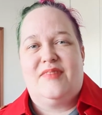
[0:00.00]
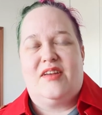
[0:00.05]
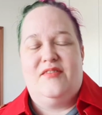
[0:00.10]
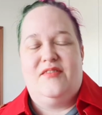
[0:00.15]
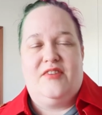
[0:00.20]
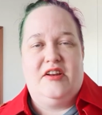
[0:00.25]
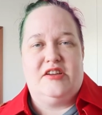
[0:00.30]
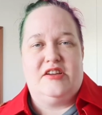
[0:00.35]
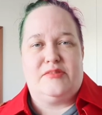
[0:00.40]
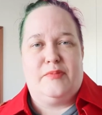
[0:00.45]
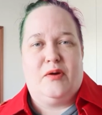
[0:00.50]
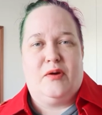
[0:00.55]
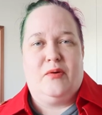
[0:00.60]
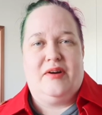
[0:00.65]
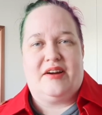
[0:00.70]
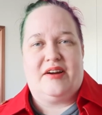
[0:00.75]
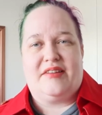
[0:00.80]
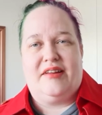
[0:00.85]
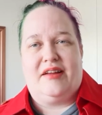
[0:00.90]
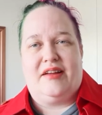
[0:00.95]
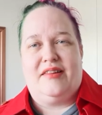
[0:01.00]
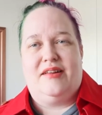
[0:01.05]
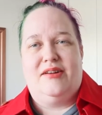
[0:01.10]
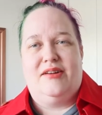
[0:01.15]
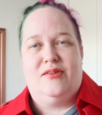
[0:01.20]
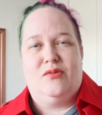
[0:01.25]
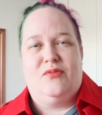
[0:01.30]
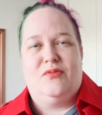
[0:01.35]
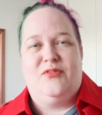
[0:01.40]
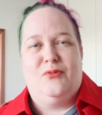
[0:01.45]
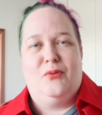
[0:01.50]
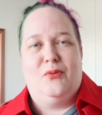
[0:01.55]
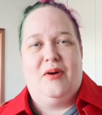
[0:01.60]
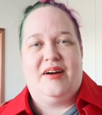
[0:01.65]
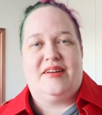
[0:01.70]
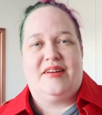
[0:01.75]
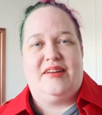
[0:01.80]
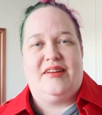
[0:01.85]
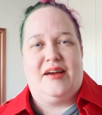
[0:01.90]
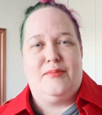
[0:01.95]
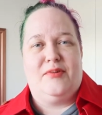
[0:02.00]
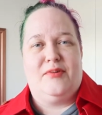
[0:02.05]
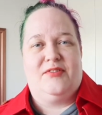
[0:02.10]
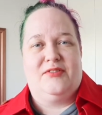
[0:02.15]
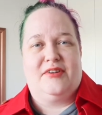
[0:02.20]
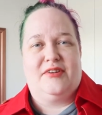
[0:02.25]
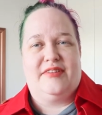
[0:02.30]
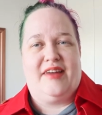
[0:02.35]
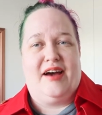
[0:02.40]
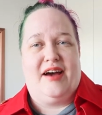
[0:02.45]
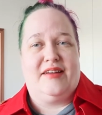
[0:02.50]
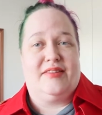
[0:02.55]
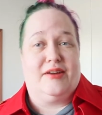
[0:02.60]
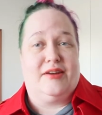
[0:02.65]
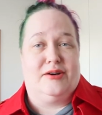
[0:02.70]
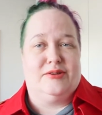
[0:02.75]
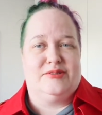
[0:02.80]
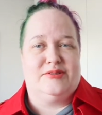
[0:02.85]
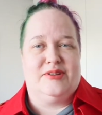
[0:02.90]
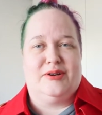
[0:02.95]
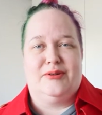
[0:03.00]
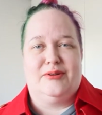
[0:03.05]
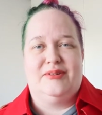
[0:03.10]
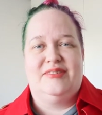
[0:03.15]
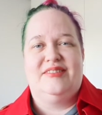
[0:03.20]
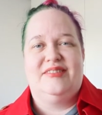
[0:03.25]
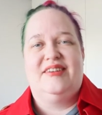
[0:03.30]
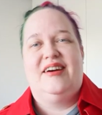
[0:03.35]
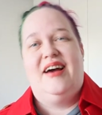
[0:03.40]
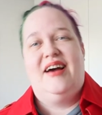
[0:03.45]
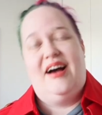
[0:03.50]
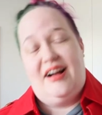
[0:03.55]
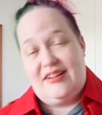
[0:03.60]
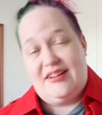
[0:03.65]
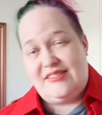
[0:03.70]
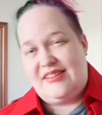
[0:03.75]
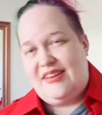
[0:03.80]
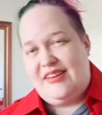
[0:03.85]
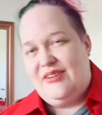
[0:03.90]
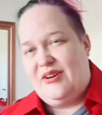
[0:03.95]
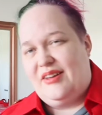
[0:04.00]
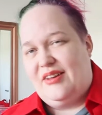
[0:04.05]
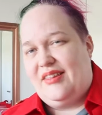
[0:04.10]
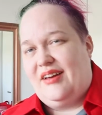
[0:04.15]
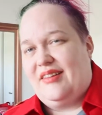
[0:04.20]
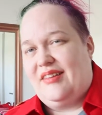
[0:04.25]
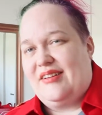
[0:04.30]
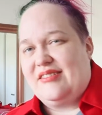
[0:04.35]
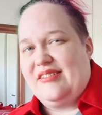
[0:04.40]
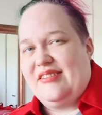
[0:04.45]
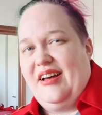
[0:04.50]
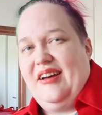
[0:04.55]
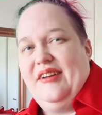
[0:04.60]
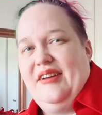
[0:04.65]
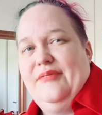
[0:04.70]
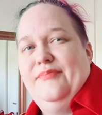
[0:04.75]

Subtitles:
finish my work day before that though, so I'll see you on the other side.